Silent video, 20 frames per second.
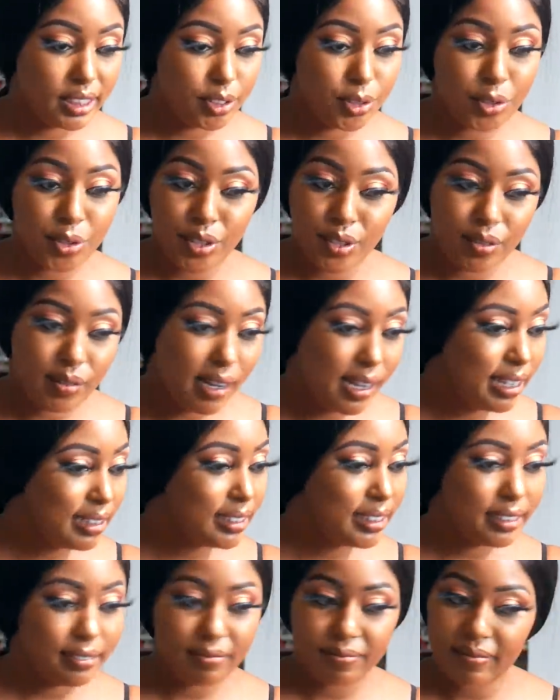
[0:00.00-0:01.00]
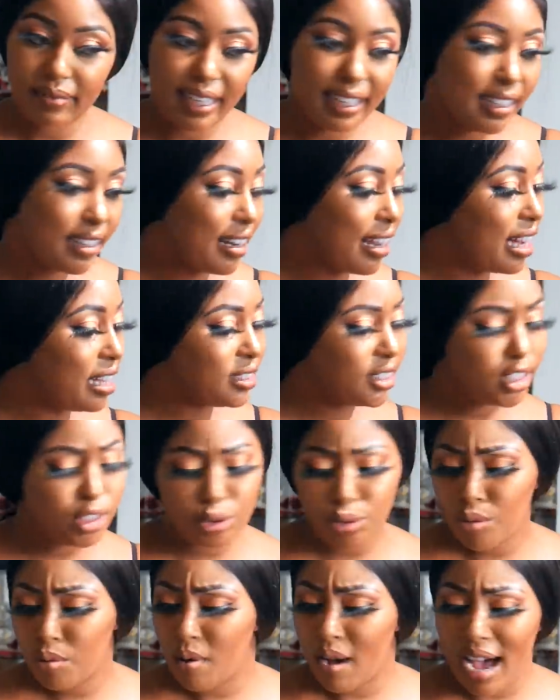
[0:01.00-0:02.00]
So, like Nikanza
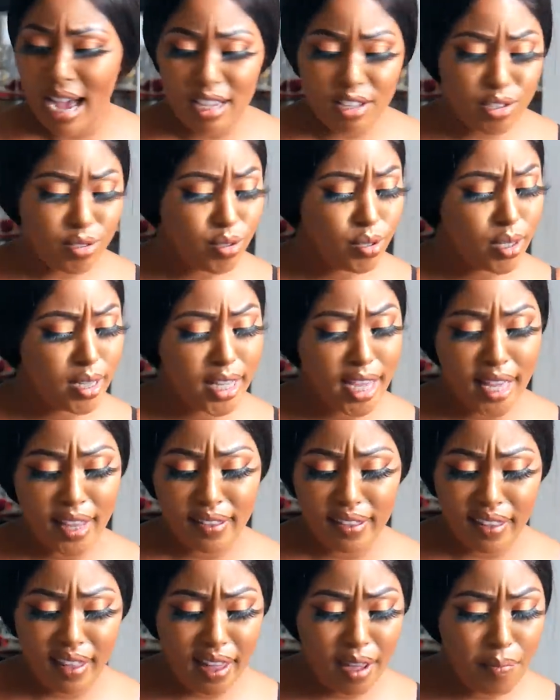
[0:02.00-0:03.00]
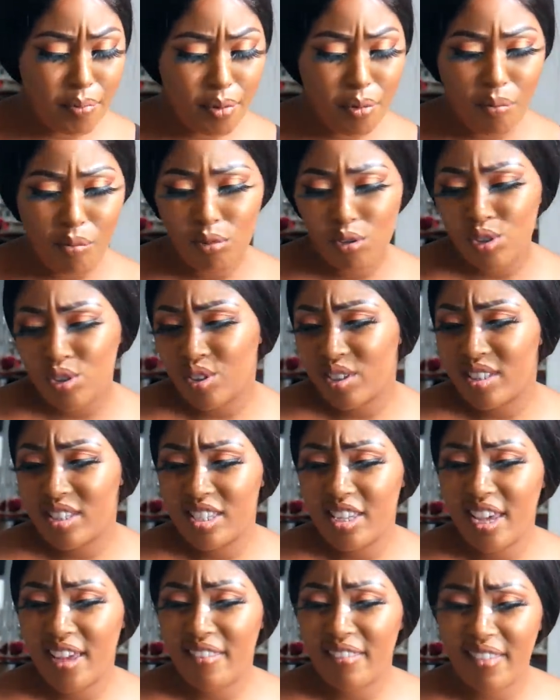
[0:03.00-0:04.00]
took a hustle here and there,
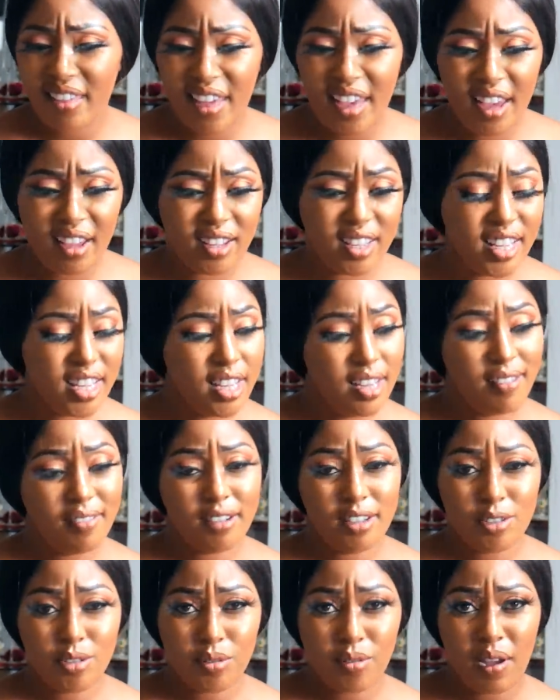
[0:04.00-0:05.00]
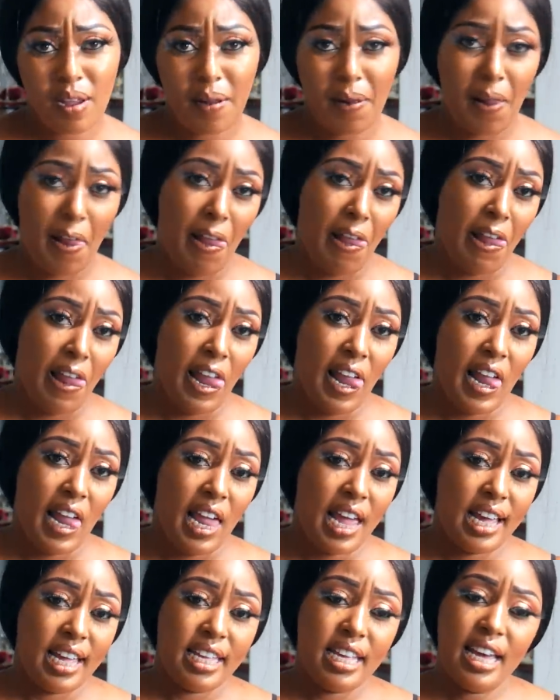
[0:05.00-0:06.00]
promotions here and there. Najua.
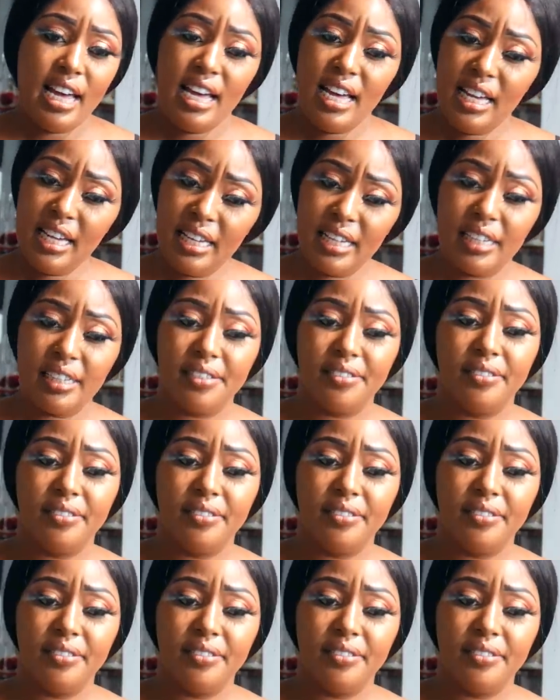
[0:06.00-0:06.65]
Yeah.